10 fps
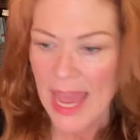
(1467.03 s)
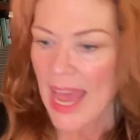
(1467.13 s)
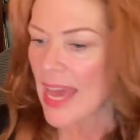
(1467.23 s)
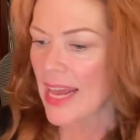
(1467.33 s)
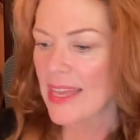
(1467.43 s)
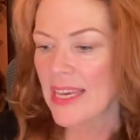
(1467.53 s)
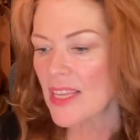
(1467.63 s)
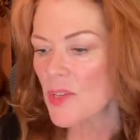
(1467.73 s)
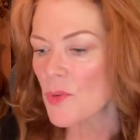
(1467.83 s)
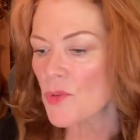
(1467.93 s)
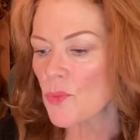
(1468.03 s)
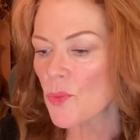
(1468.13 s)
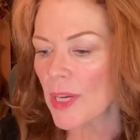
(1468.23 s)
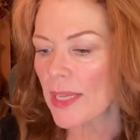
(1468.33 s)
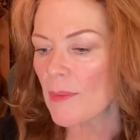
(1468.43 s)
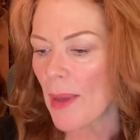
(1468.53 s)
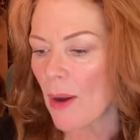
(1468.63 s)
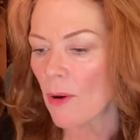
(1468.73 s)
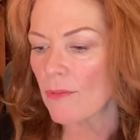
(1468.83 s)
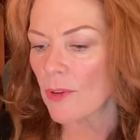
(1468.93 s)
And I think this was really
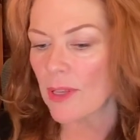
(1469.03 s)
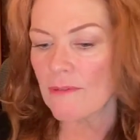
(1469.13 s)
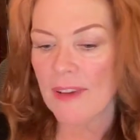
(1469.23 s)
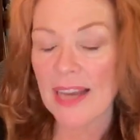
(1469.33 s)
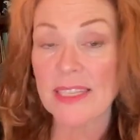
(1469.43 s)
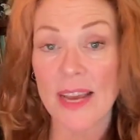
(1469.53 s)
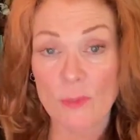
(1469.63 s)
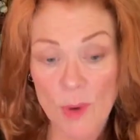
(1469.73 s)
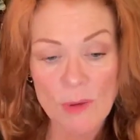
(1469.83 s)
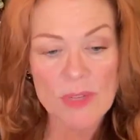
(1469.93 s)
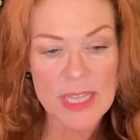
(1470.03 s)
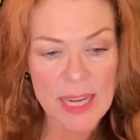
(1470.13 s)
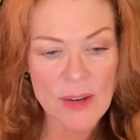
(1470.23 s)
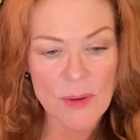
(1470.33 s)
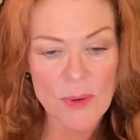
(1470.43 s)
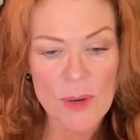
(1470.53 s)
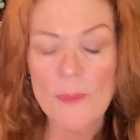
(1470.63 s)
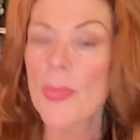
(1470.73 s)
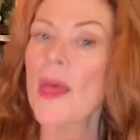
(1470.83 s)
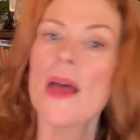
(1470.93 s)
powerful. In fact, I wrote down
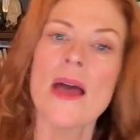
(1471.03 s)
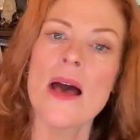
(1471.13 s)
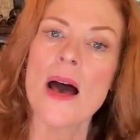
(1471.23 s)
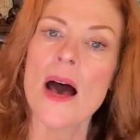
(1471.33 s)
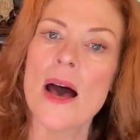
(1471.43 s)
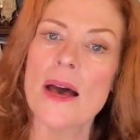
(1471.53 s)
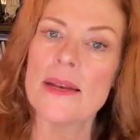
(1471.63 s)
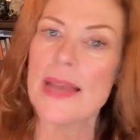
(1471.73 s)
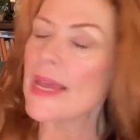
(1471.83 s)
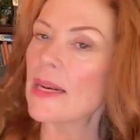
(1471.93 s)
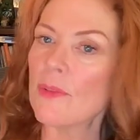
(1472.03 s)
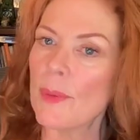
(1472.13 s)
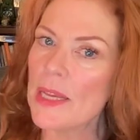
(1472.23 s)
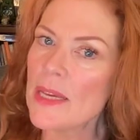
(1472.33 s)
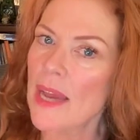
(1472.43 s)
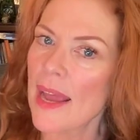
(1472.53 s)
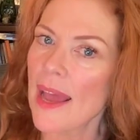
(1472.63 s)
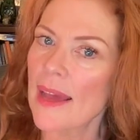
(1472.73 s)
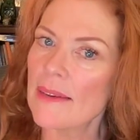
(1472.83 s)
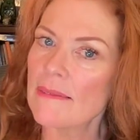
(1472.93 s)
a negative opinion I
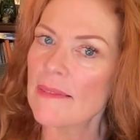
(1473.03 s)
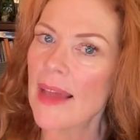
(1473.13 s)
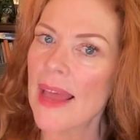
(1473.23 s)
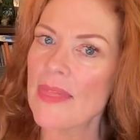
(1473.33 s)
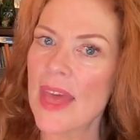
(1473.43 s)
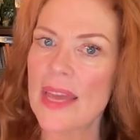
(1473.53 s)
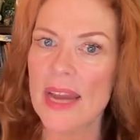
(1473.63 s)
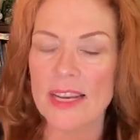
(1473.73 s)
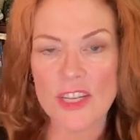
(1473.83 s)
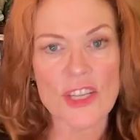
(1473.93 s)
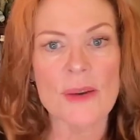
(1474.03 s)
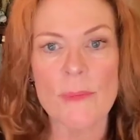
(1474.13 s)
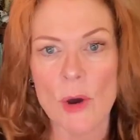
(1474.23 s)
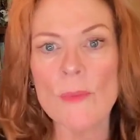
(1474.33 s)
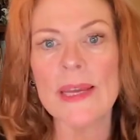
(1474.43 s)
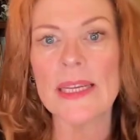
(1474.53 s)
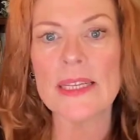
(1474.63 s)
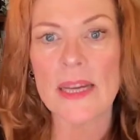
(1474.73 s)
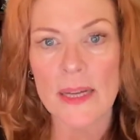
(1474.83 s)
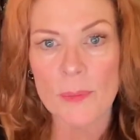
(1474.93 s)
had. And then I took a moment
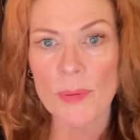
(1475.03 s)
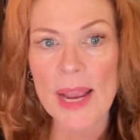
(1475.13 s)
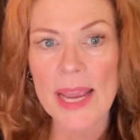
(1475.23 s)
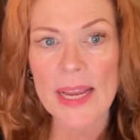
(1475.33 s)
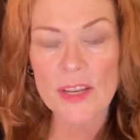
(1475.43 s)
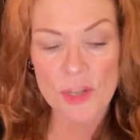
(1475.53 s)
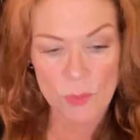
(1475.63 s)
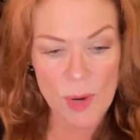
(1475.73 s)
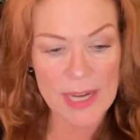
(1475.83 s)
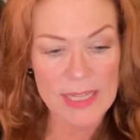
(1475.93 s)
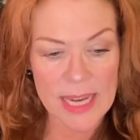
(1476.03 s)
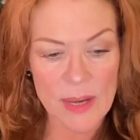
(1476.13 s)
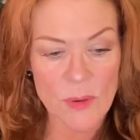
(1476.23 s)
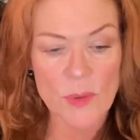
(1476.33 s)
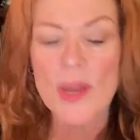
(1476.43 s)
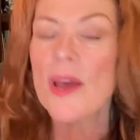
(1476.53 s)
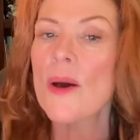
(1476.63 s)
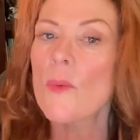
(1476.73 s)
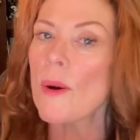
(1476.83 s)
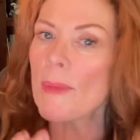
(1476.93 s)
on a break to write down
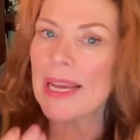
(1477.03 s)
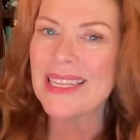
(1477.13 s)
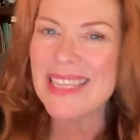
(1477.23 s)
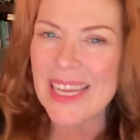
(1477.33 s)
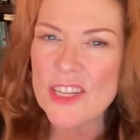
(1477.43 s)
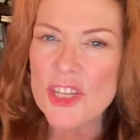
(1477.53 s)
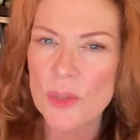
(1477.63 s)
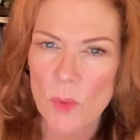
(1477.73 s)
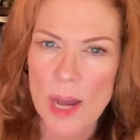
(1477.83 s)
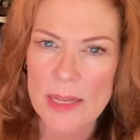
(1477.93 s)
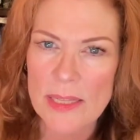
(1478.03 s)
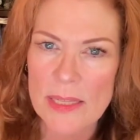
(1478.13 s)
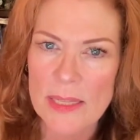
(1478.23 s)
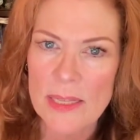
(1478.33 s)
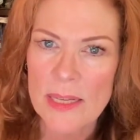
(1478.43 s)
what my intention was.